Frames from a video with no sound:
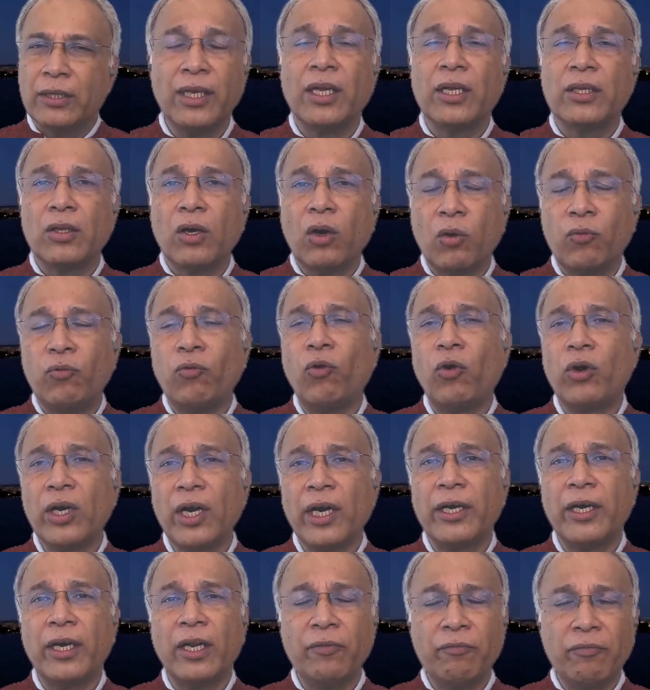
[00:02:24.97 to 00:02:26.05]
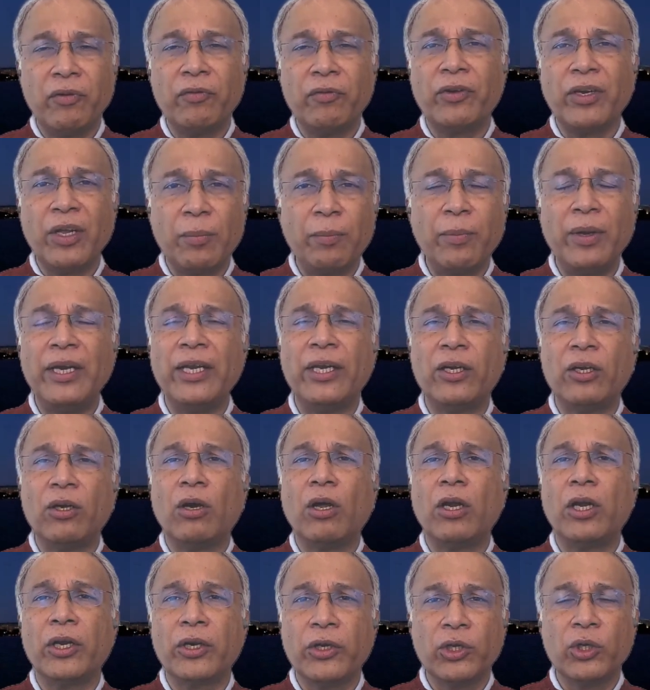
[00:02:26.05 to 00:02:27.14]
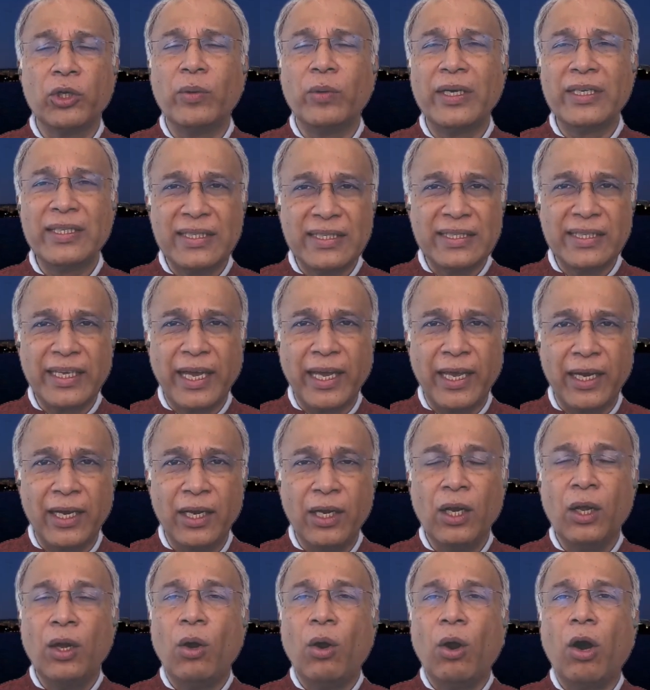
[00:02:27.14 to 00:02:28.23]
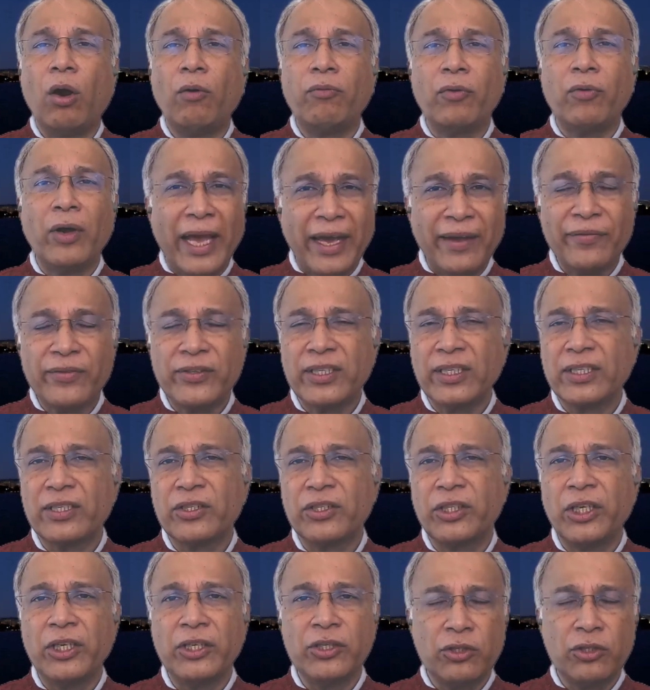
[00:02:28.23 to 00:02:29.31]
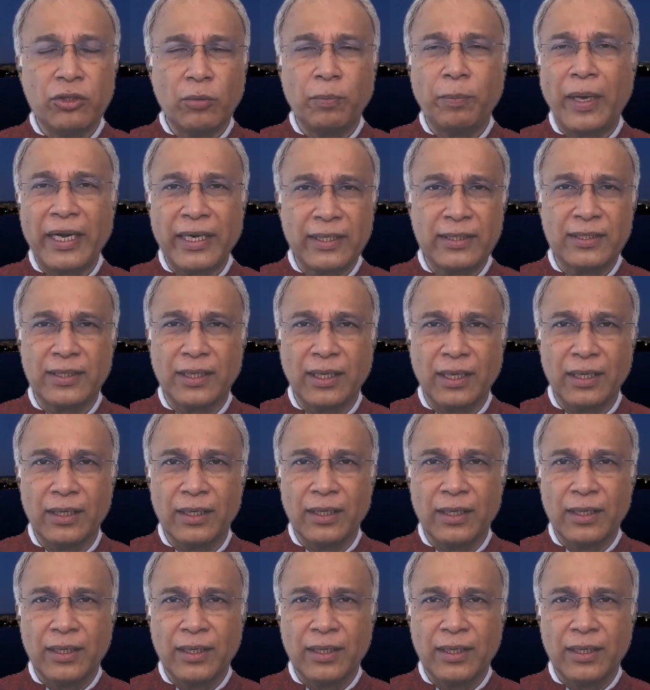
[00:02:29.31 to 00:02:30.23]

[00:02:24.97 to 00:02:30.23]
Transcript: The $450 million US sale of F-16s to Pakistan.